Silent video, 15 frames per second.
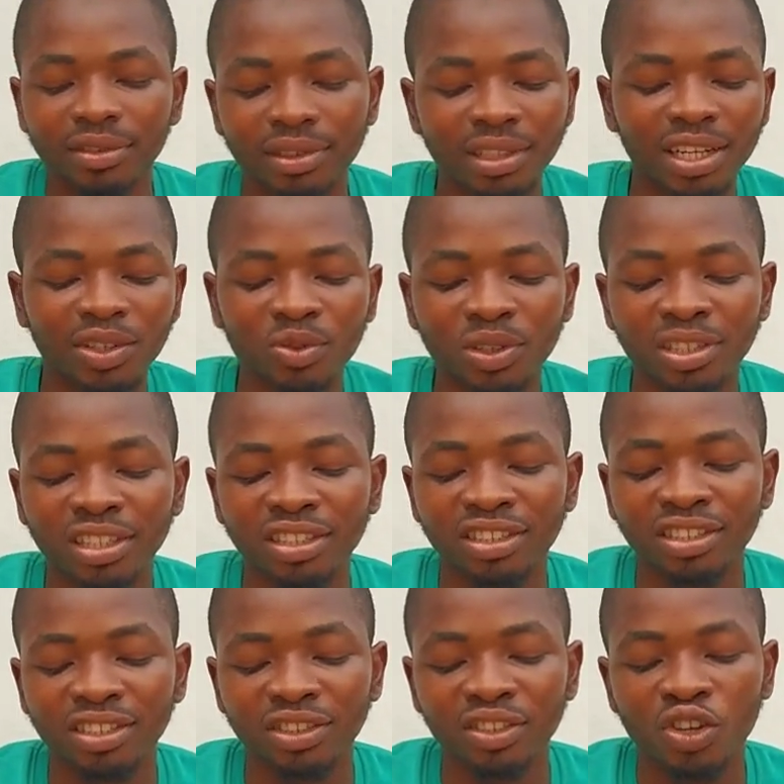The next question
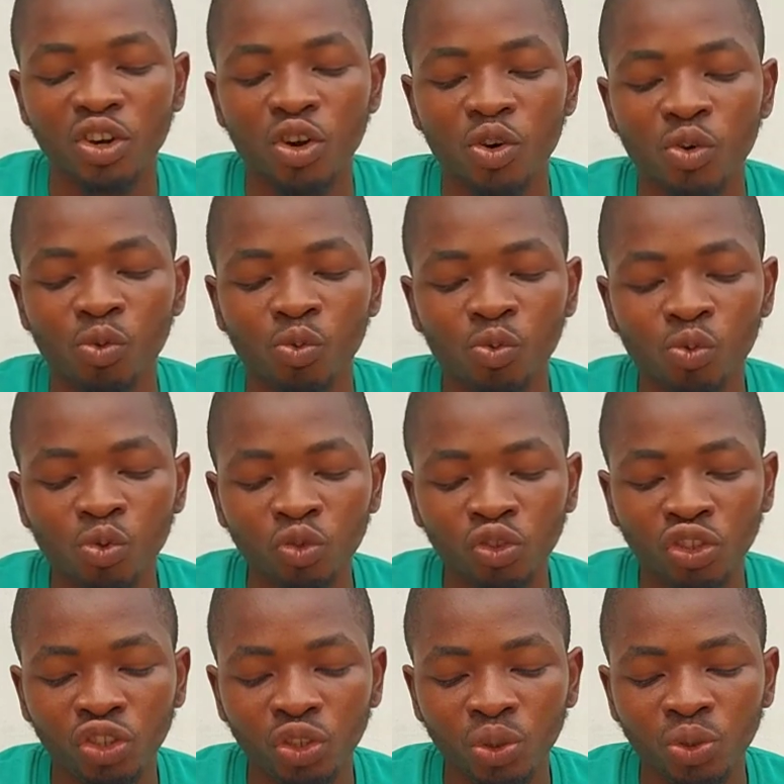is,
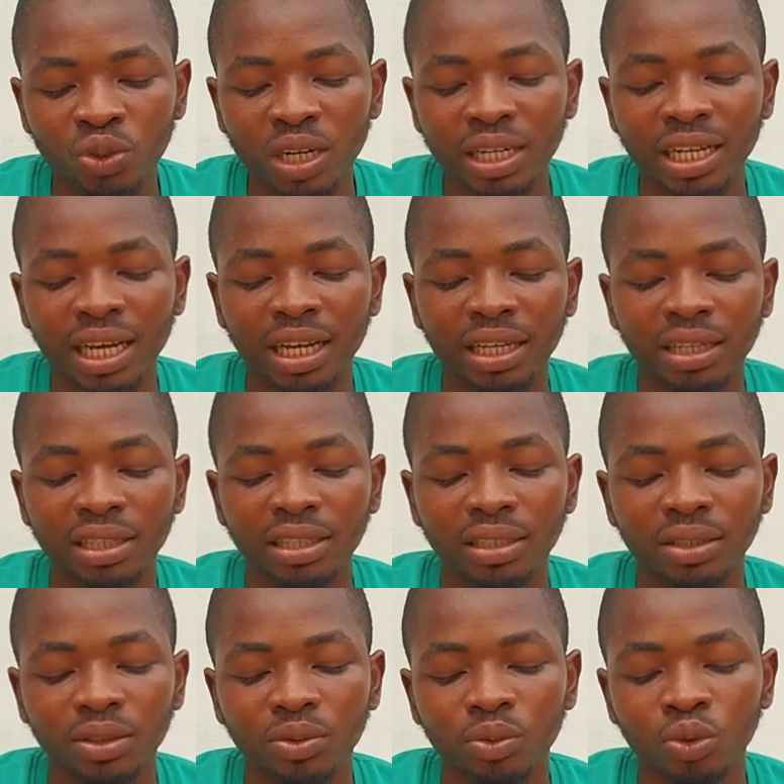would you rather
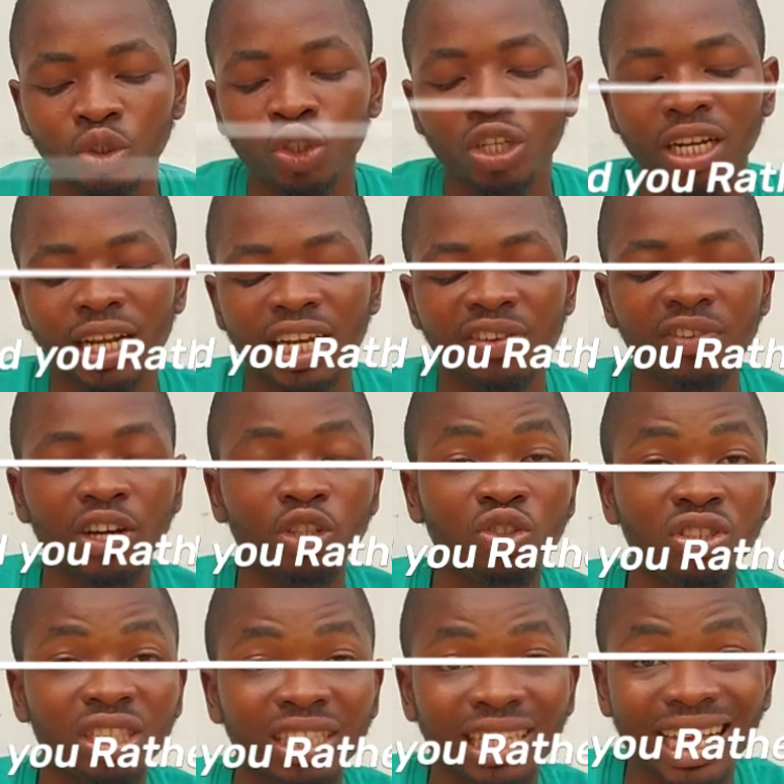never
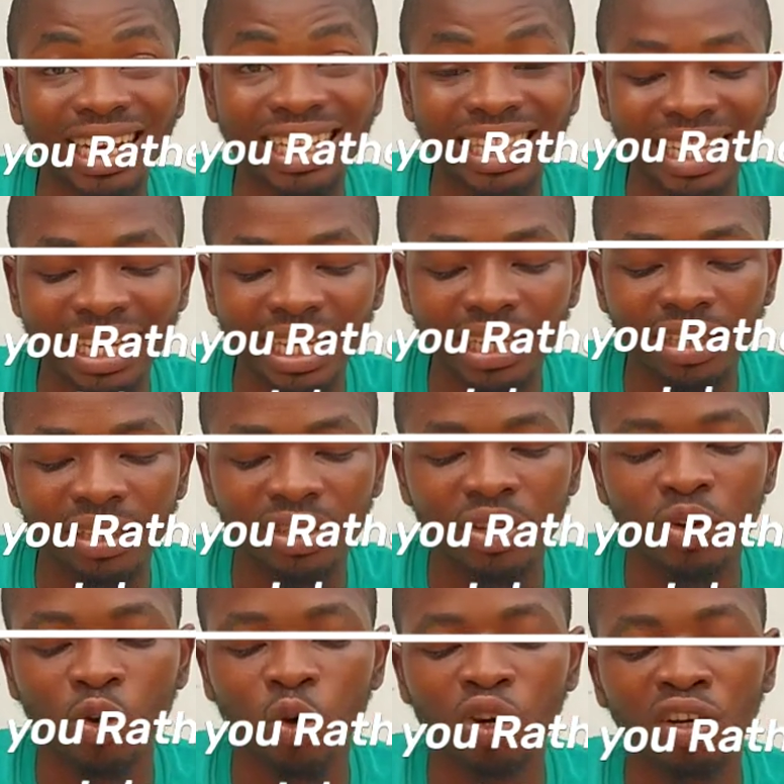use internet again
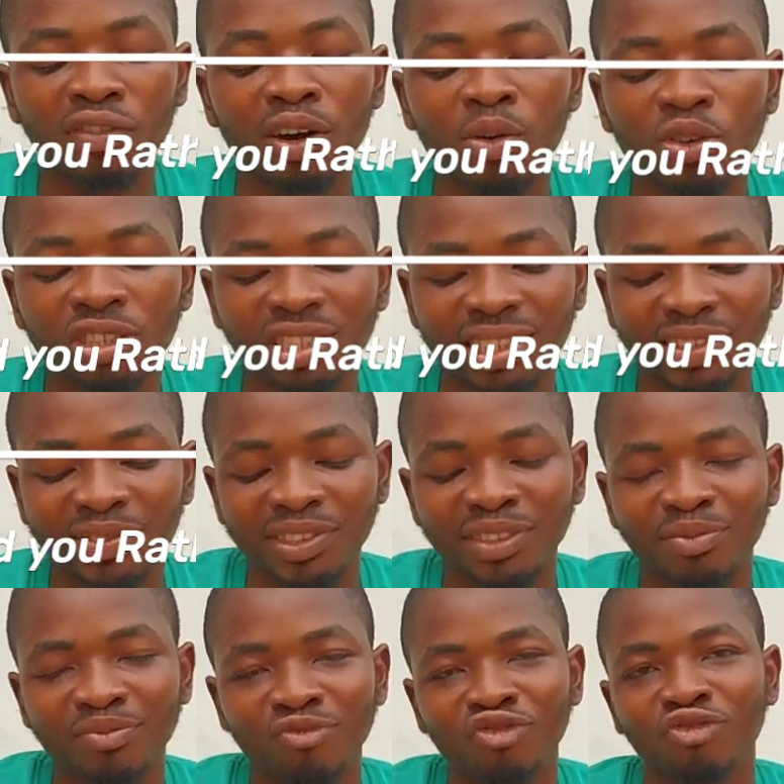or never watch TV?
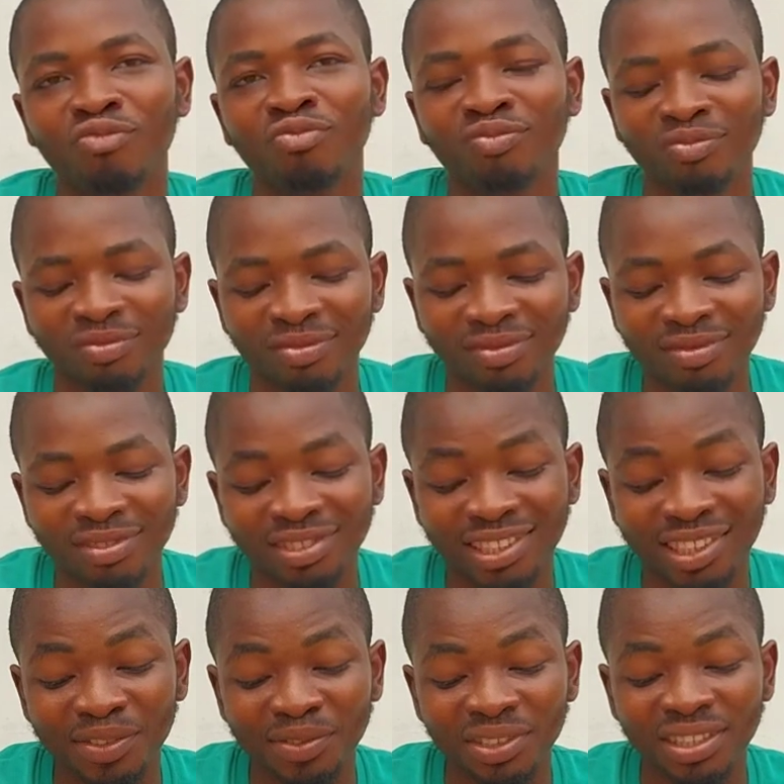
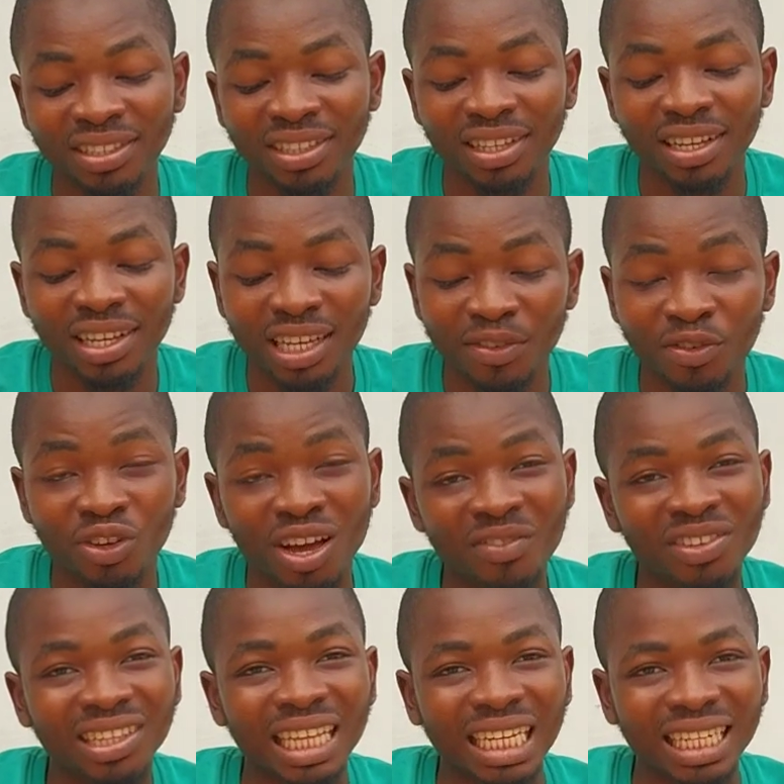TV. if you have
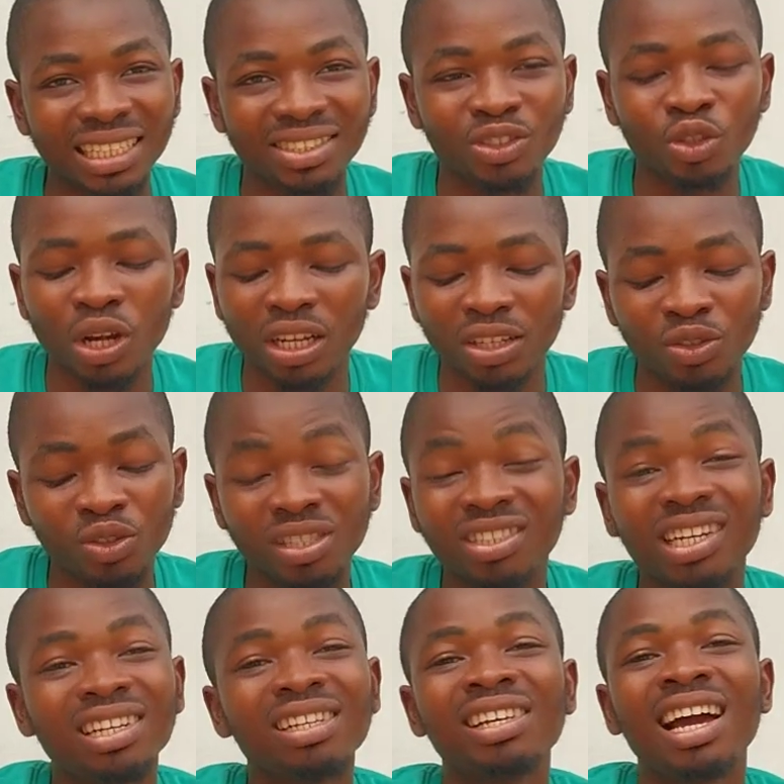internet, you
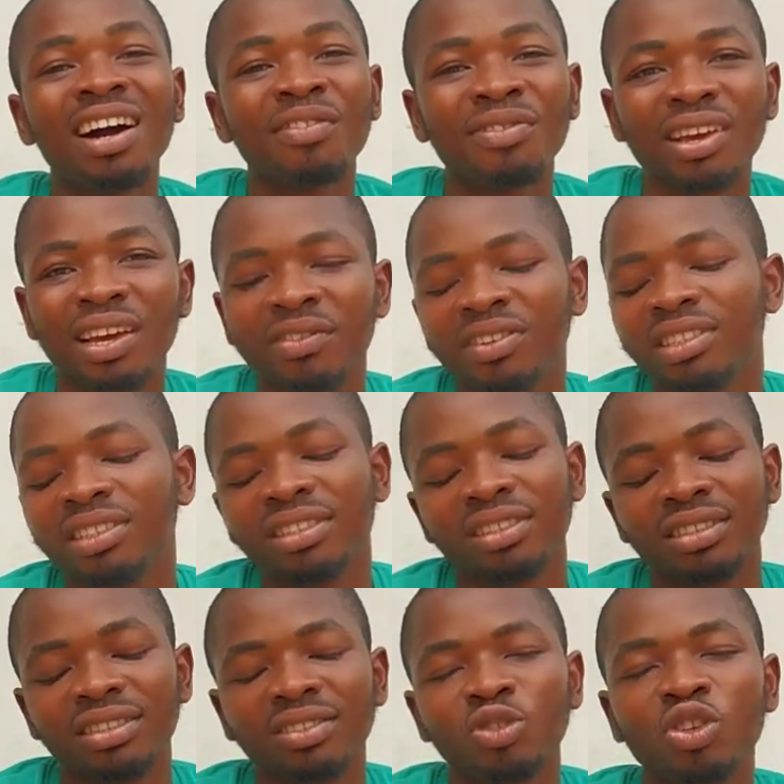literally have
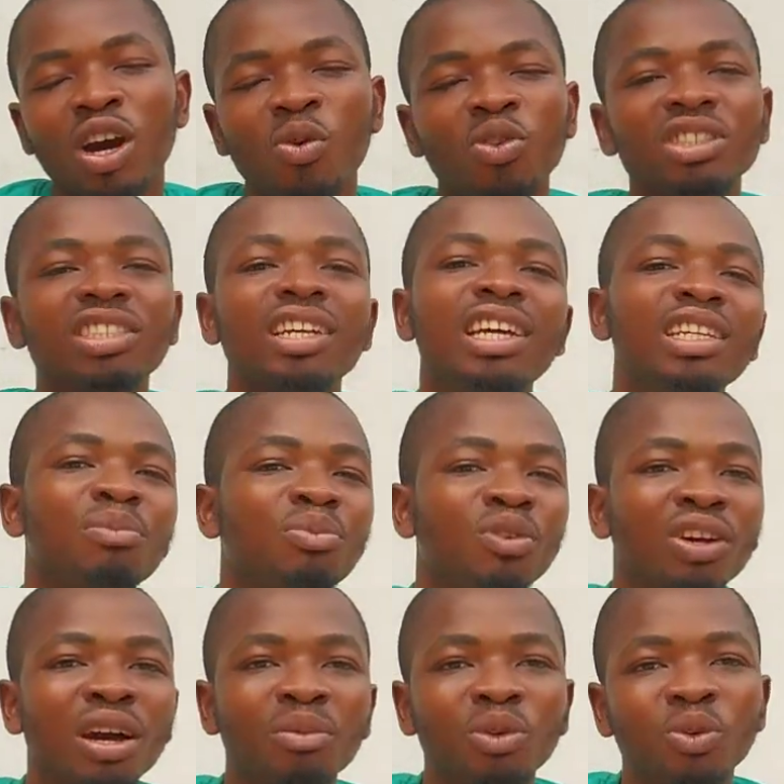everything. You can watch any
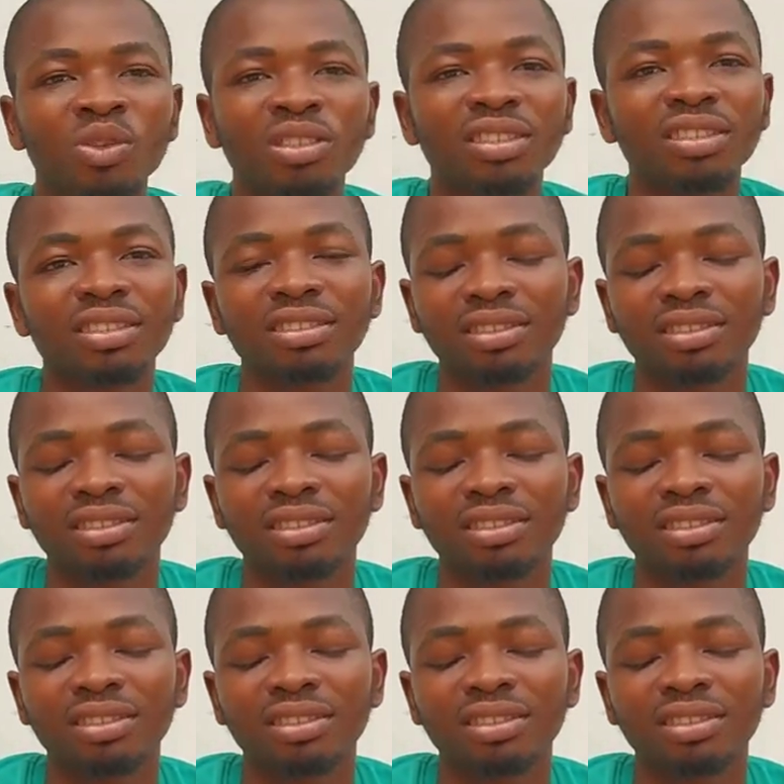program you want.